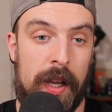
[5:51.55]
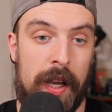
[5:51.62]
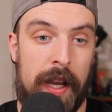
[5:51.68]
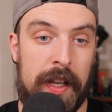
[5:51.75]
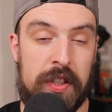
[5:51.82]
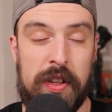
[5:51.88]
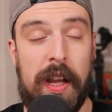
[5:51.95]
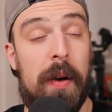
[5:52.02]

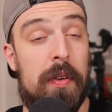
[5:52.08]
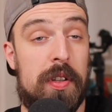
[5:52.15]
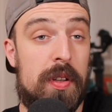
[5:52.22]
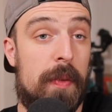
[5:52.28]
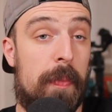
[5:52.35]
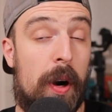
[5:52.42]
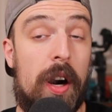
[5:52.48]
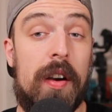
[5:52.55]
And so that was
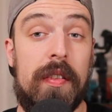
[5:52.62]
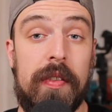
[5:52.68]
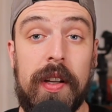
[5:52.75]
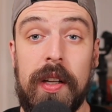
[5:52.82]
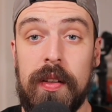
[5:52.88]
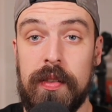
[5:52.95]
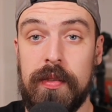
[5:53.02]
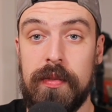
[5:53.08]
a part of
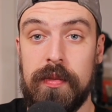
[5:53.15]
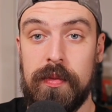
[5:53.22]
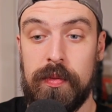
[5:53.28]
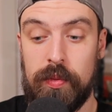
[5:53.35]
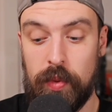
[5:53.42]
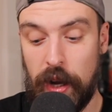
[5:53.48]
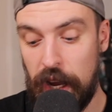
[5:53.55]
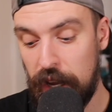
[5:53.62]
it.
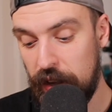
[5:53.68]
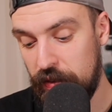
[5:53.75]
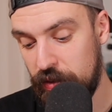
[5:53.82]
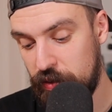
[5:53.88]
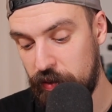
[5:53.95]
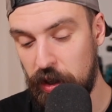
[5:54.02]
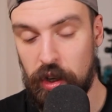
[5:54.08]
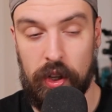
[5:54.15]
Why I was
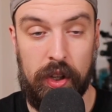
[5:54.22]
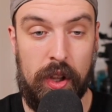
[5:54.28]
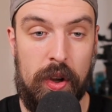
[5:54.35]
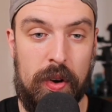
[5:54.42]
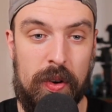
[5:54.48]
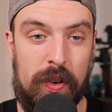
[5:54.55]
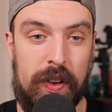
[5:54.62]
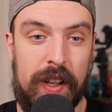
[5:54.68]
feeling
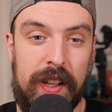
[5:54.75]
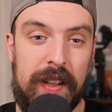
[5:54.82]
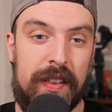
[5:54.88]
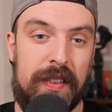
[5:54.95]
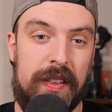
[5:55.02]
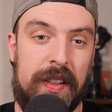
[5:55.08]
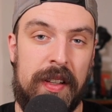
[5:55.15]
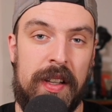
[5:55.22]
alone, that
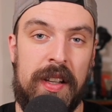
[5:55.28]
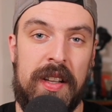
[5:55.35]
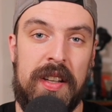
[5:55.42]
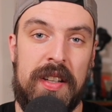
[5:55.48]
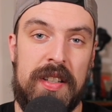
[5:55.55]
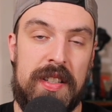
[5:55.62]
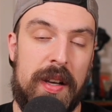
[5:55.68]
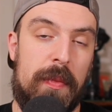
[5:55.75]

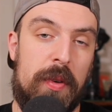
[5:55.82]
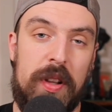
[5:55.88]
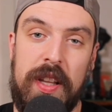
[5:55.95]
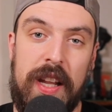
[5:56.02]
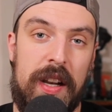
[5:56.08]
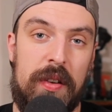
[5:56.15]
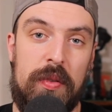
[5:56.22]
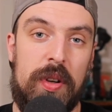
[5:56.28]
someone
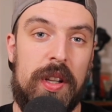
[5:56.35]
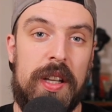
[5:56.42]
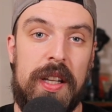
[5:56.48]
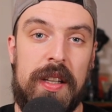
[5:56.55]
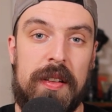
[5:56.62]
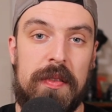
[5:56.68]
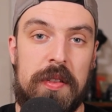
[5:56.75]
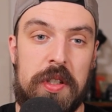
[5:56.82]
that had
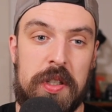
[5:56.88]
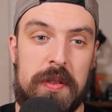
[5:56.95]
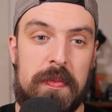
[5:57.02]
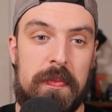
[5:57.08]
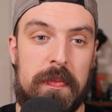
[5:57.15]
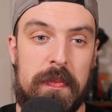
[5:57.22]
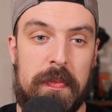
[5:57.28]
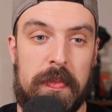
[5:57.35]
really just
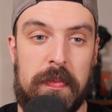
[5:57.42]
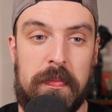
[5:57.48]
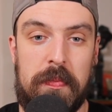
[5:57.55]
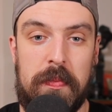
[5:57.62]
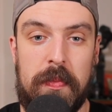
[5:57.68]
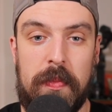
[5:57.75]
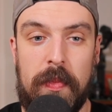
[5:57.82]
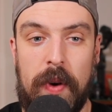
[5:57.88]

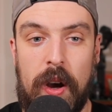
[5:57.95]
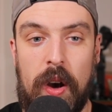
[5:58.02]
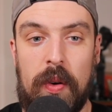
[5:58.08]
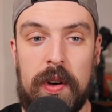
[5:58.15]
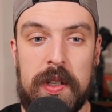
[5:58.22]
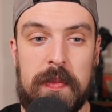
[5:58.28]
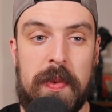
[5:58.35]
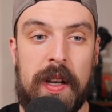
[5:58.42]

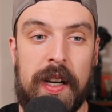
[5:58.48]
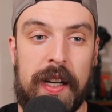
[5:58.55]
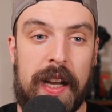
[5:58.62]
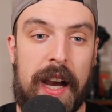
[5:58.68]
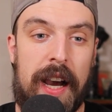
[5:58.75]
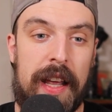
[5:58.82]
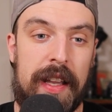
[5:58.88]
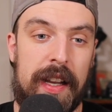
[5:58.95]
always been a
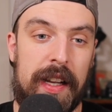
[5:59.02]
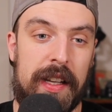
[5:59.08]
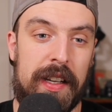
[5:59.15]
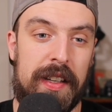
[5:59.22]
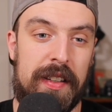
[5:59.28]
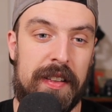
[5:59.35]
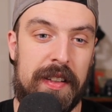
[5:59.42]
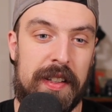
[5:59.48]
guy that I
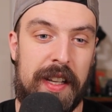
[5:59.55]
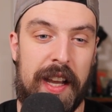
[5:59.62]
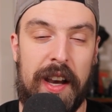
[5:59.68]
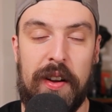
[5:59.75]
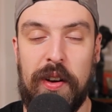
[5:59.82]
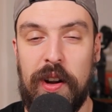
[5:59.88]
could count